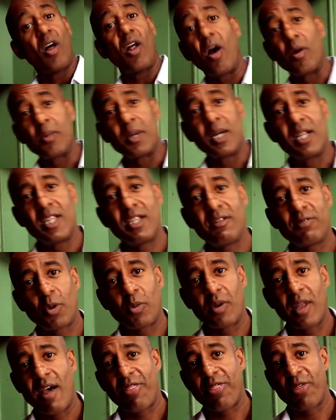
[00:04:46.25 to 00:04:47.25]
I'm going to leave you
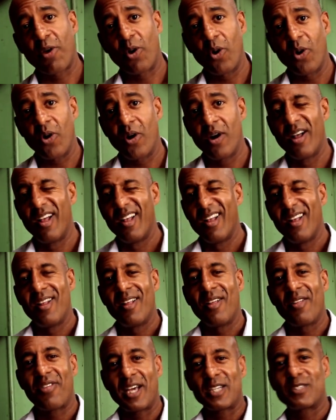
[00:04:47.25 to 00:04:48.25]
on that thought.
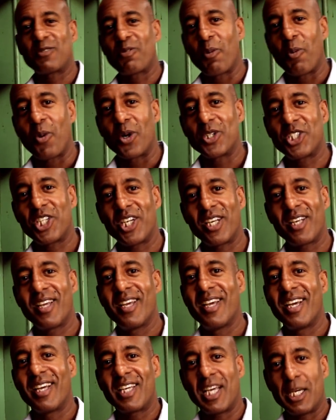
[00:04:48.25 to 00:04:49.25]
Thanks for
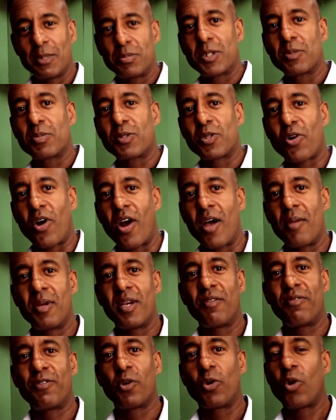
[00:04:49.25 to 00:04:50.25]
watching. Keep
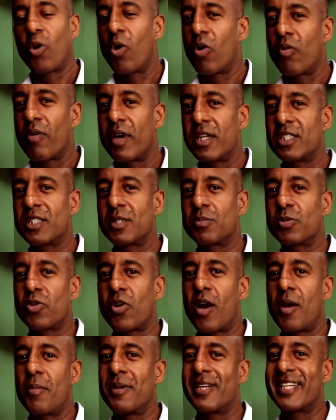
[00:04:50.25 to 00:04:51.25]
subscribing. If you're not already
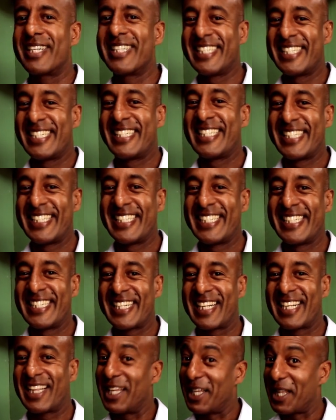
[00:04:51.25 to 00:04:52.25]
subscribing,
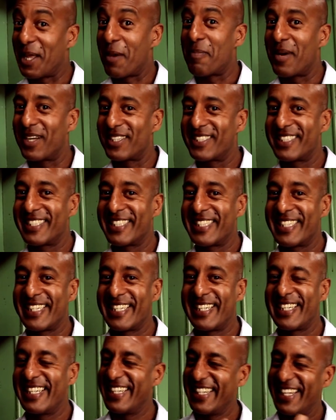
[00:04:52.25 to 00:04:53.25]
click that button.
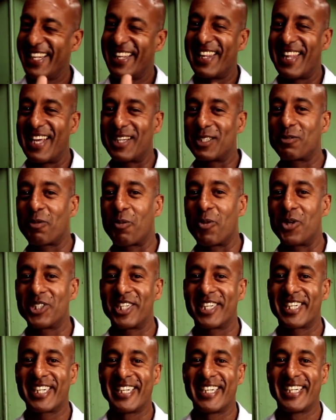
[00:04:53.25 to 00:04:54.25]
Thanks for watching.